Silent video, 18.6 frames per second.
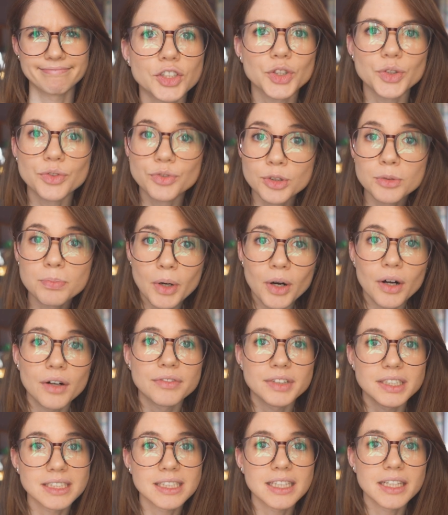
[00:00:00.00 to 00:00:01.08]
So RuPaul
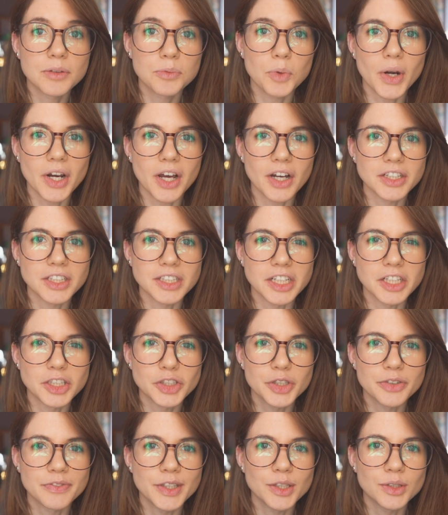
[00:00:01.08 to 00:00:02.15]
recently went on an
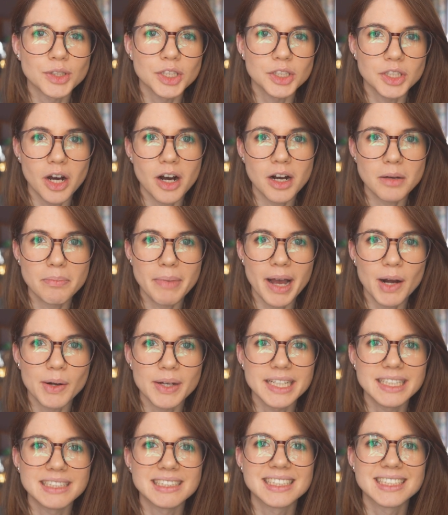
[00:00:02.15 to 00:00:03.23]
interview to talk about
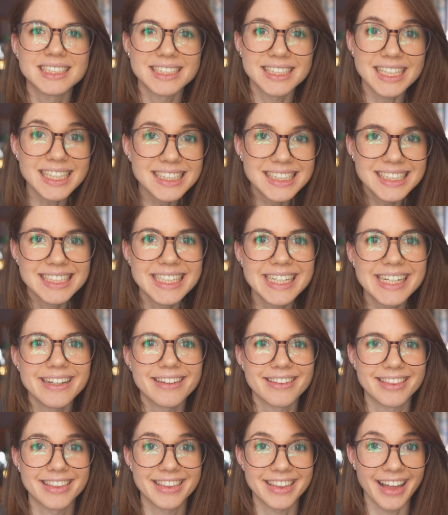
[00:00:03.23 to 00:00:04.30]
his
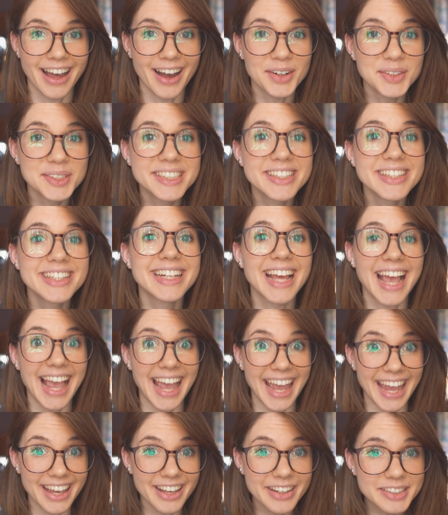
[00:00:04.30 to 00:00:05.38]
60,000
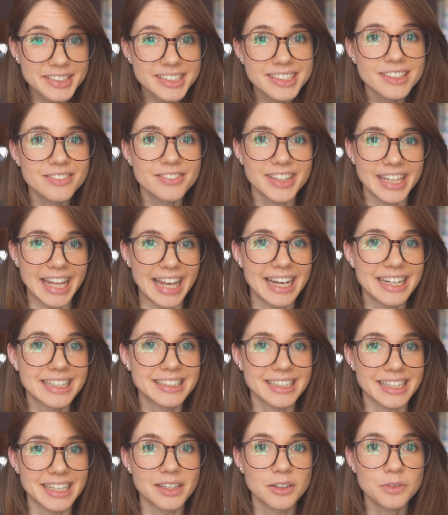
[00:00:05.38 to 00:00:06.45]
acres of
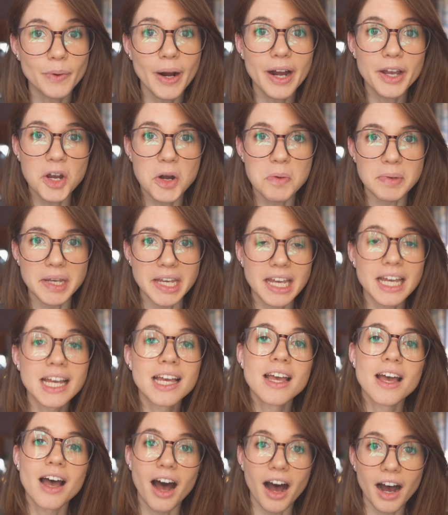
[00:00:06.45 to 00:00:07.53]
land in Wyoming,
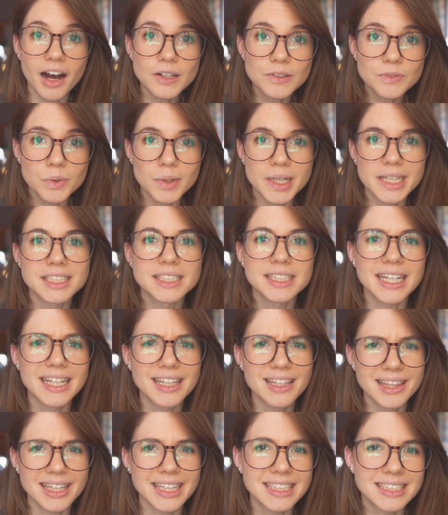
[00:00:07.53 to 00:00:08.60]
of which
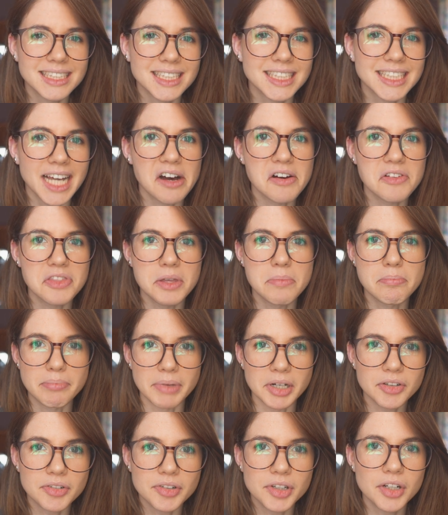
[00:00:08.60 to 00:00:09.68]
he leases out the
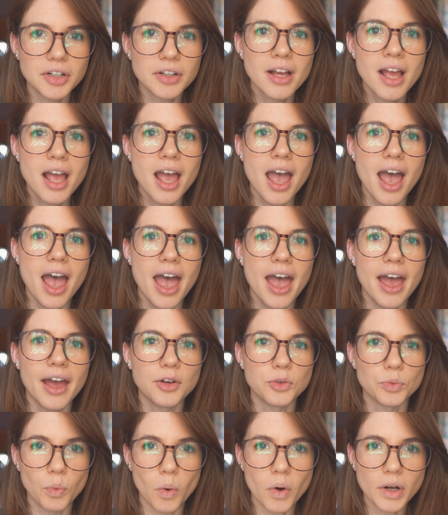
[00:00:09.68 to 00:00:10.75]
mineral
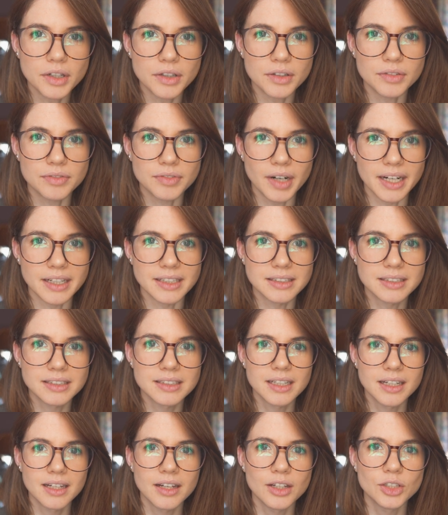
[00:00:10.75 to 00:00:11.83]
and water rights
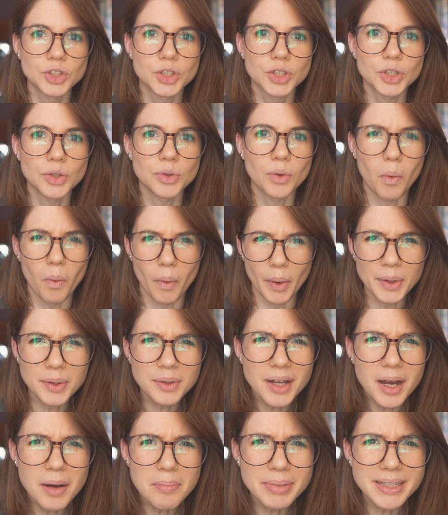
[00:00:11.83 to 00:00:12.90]
to oil
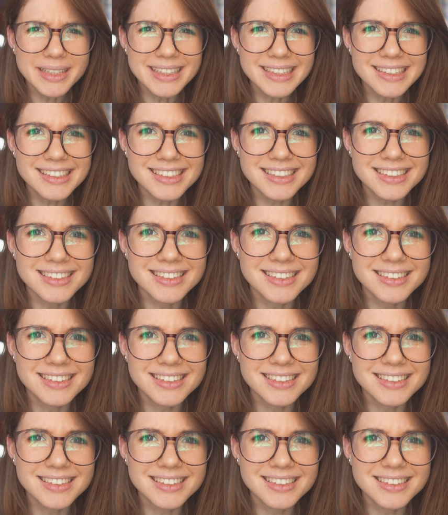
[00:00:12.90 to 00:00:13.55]
companies?